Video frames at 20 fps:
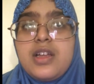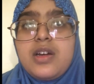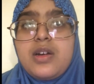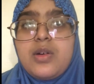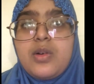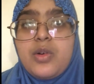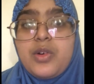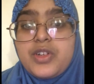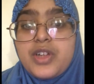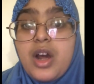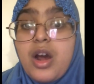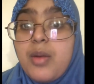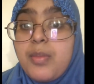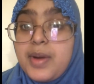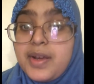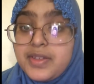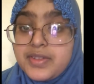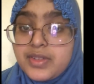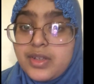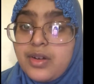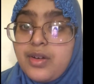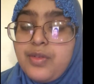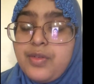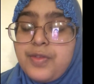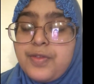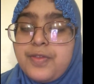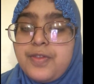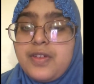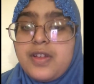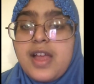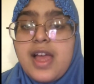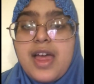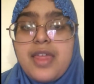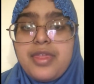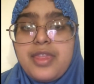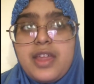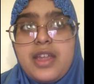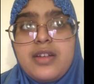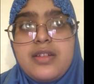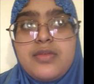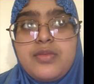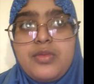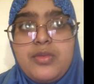or taught myself. And then,